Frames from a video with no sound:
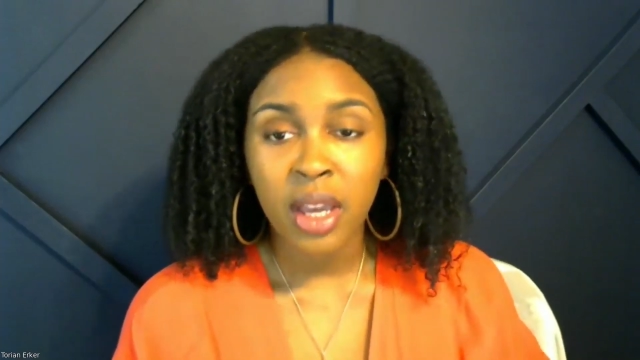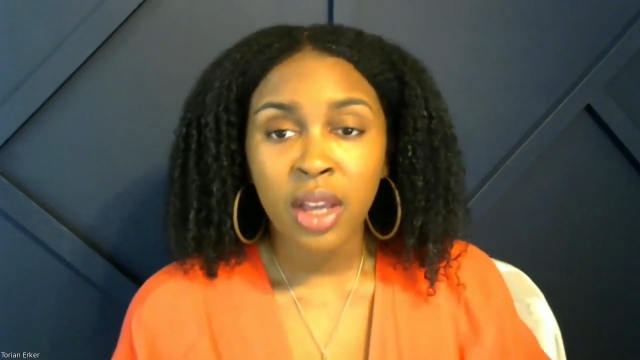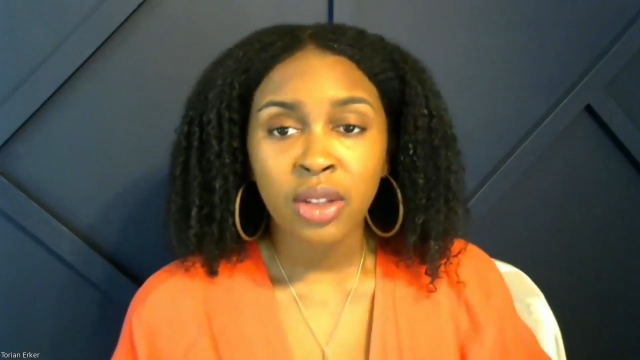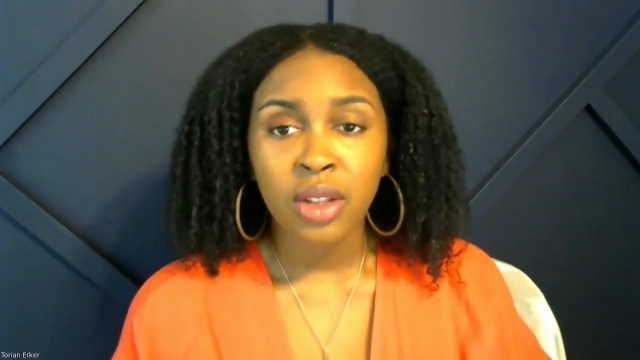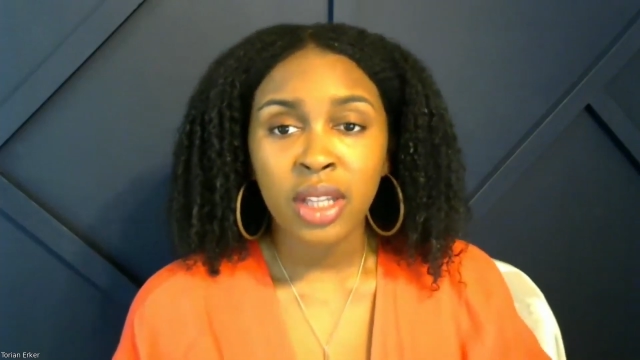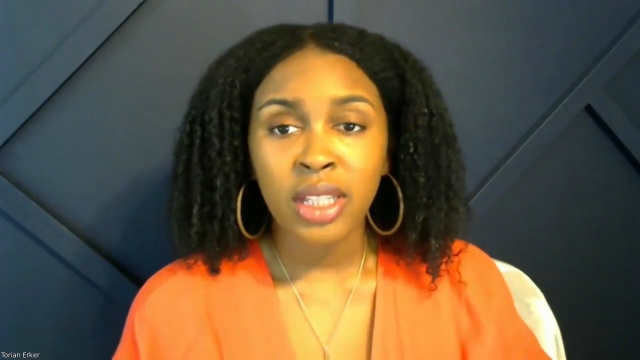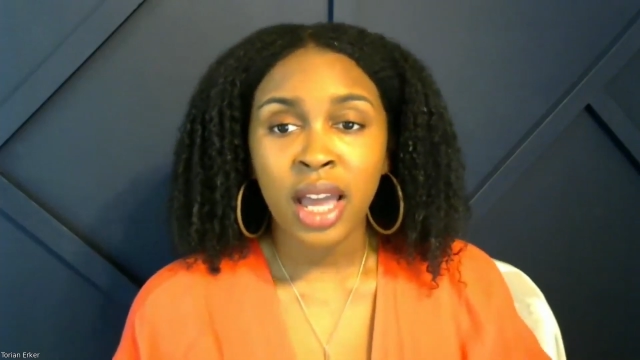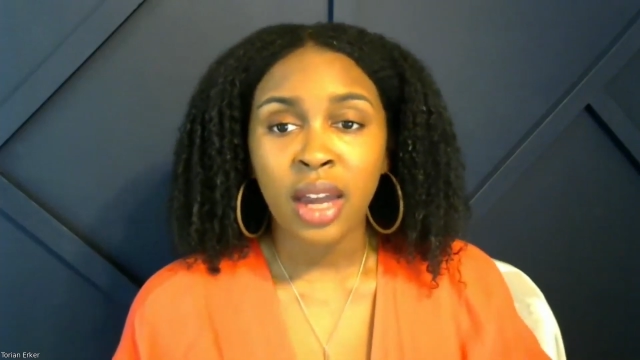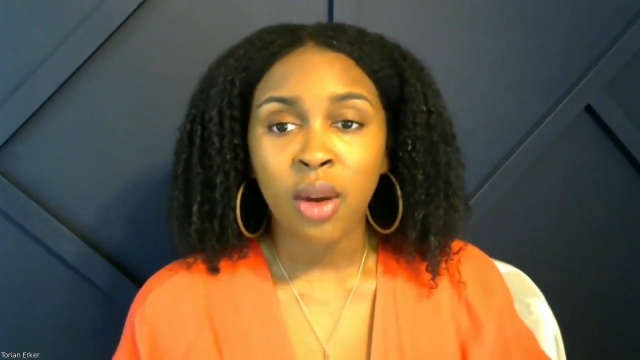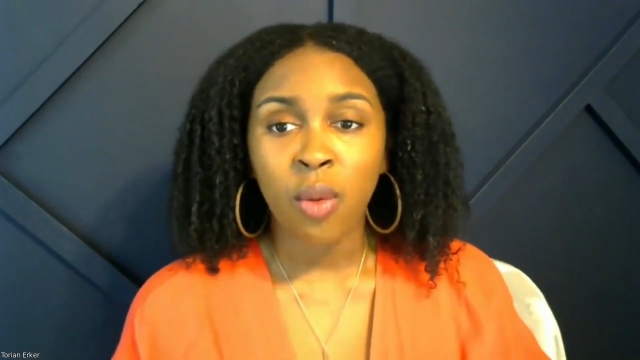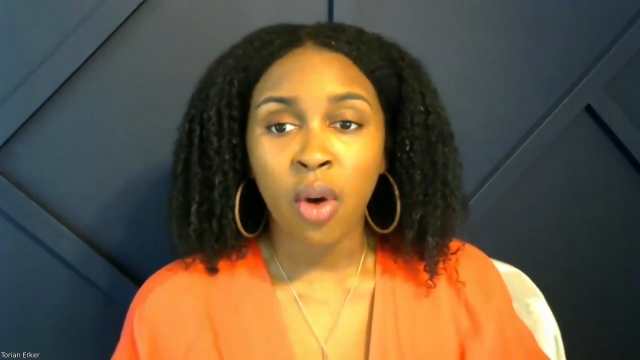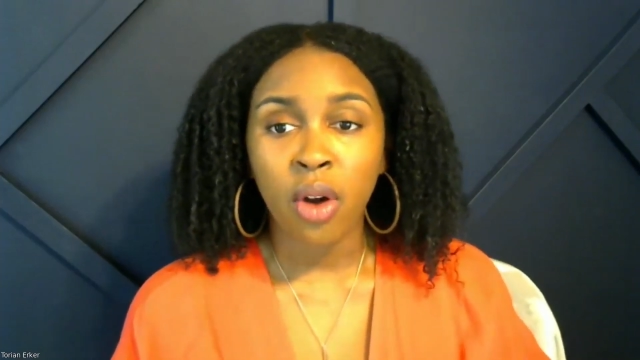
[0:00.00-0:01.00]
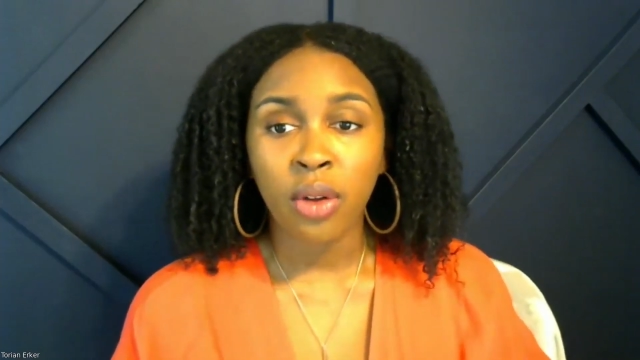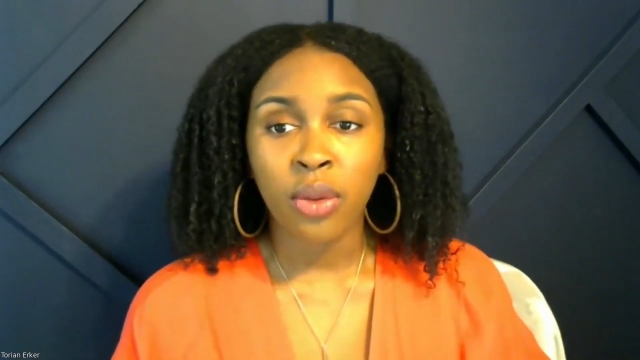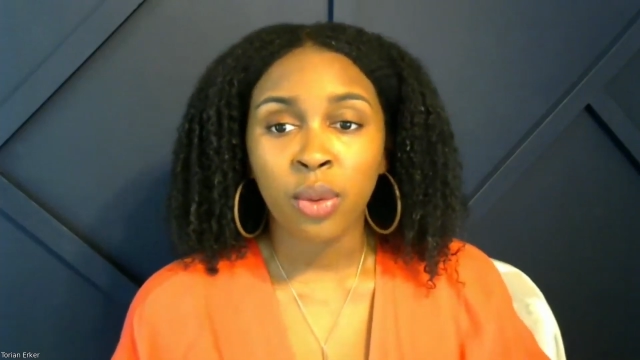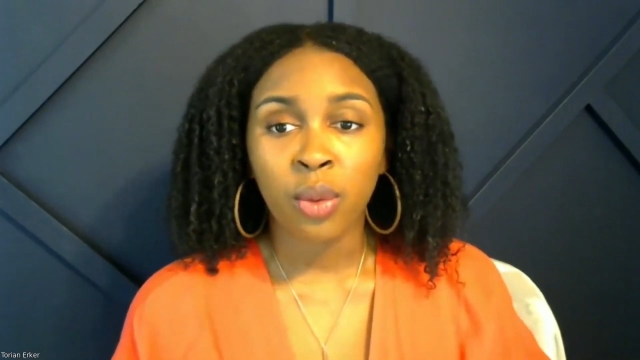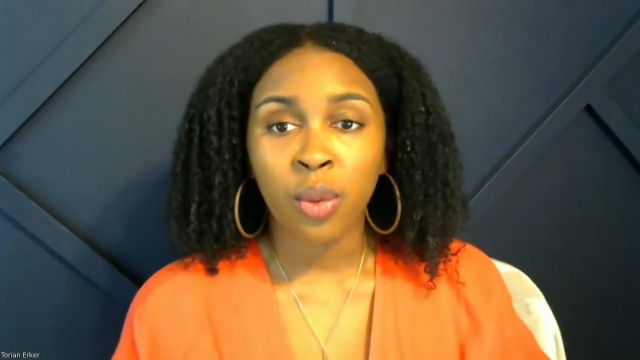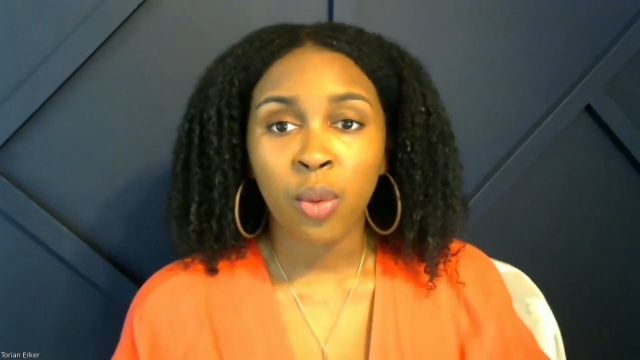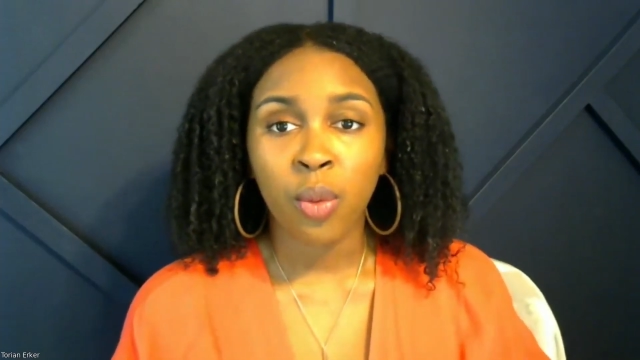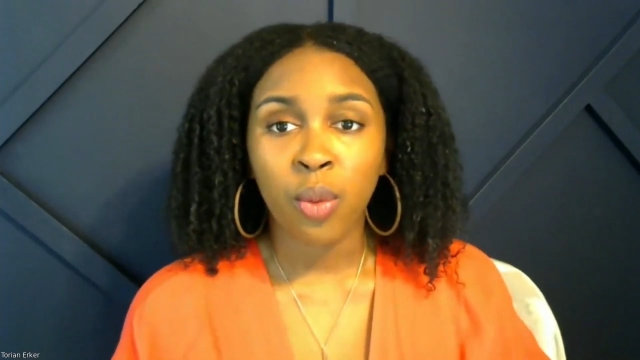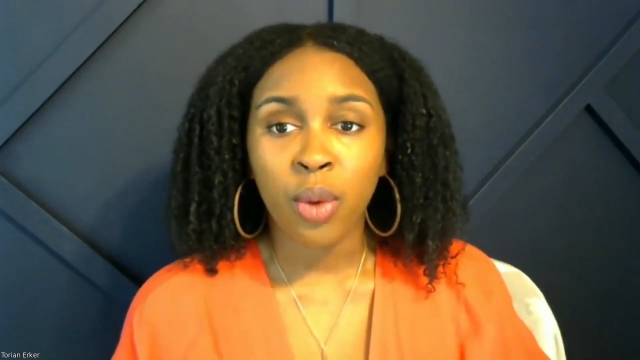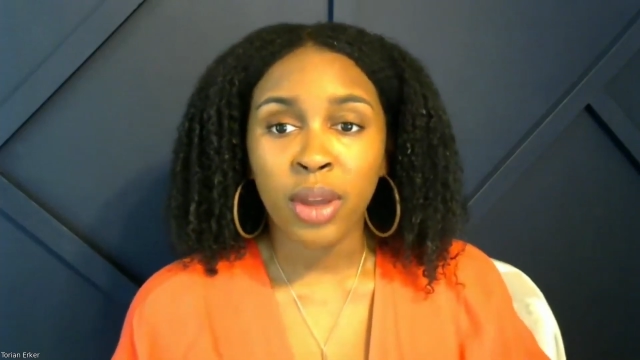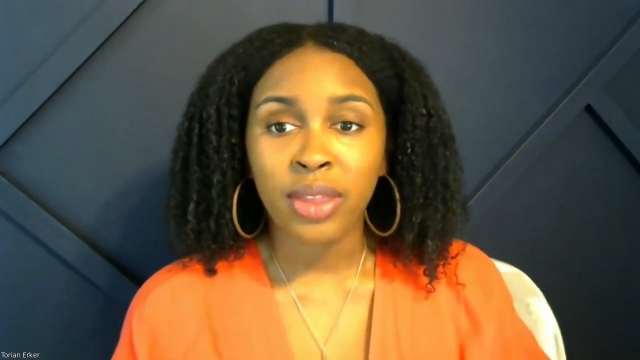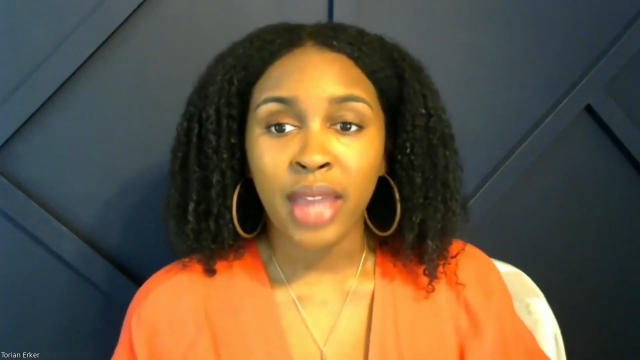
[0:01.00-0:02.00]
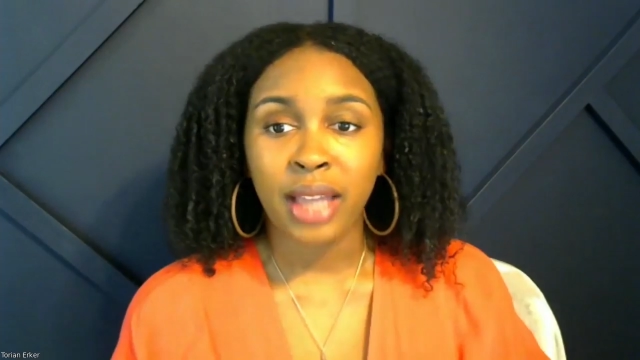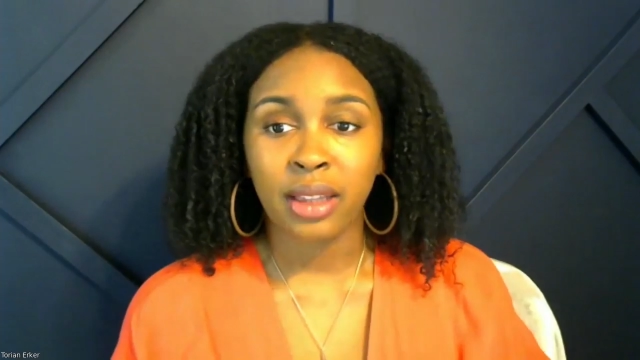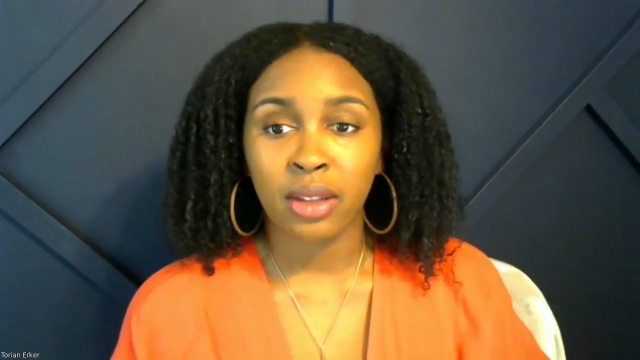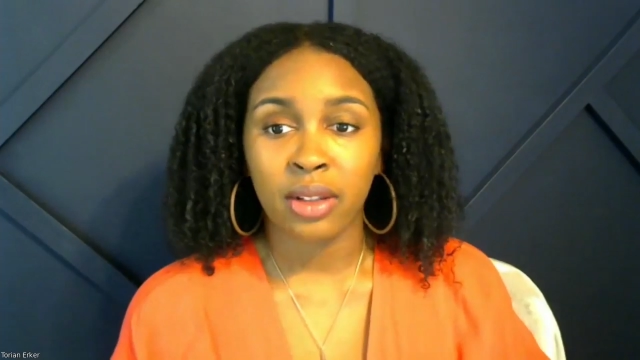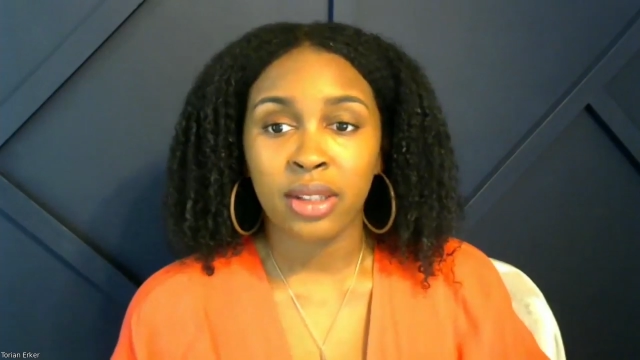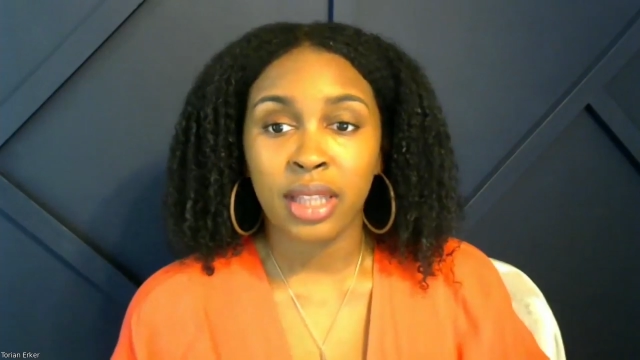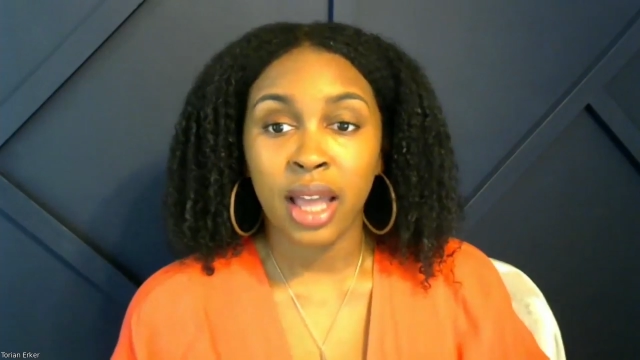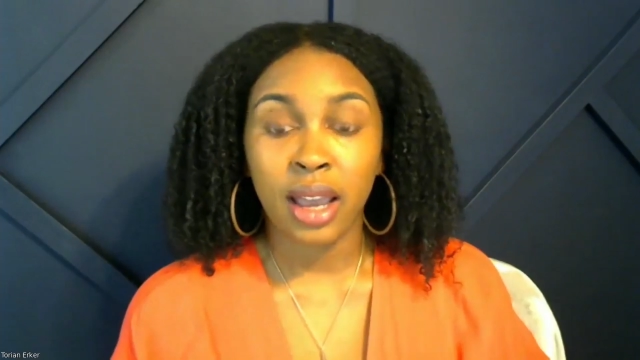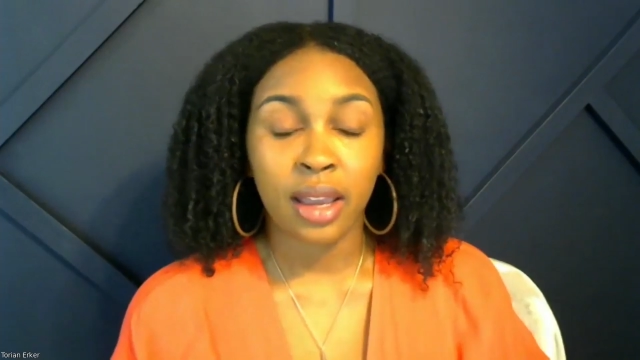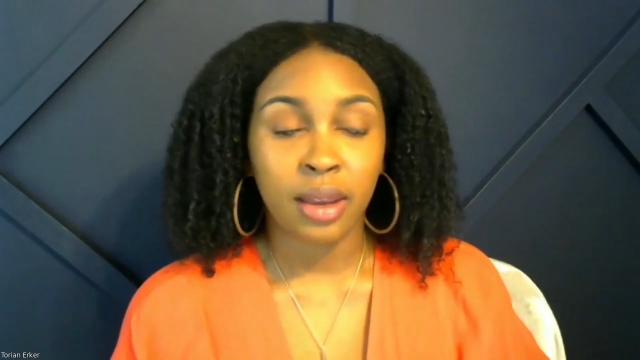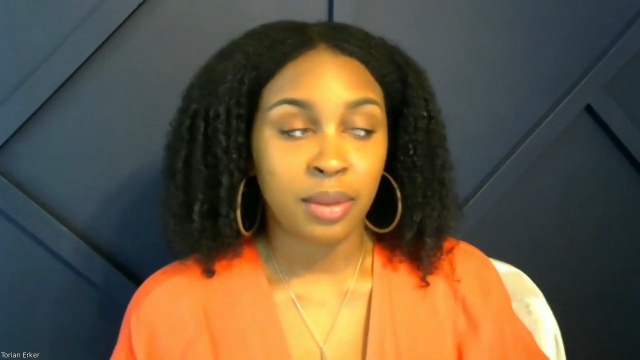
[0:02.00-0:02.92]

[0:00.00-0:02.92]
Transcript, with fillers: So let's kind of walk through what that looks like.